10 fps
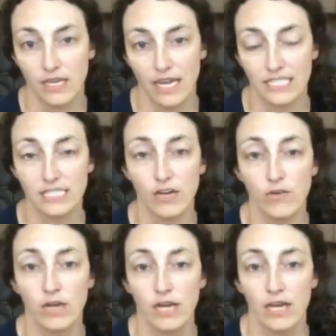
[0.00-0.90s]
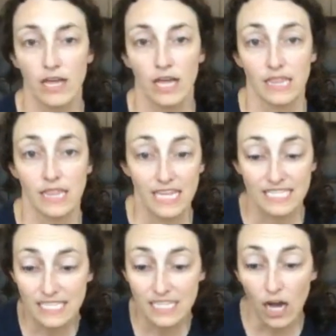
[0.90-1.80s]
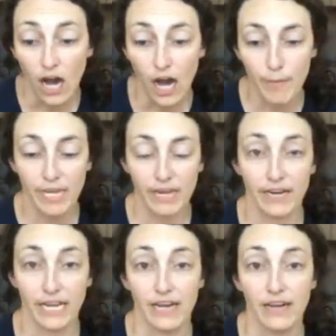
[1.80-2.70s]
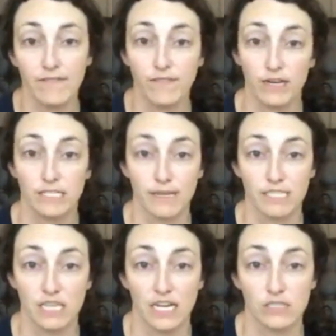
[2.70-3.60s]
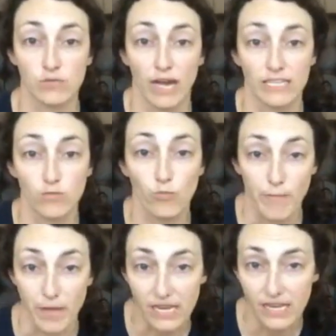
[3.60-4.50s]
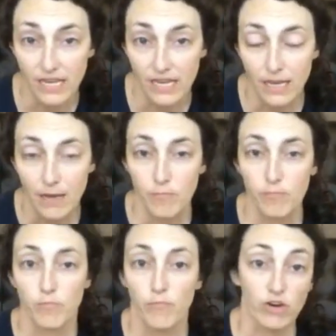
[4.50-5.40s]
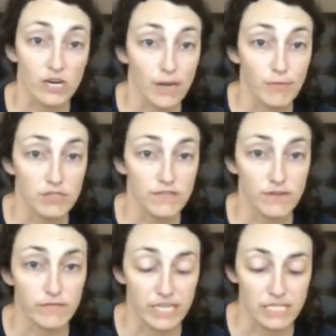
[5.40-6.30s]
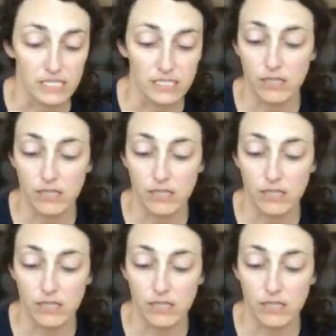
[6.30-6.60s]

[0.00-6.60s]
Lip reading: And so it's a common area for especially us as women for a couple different reasons.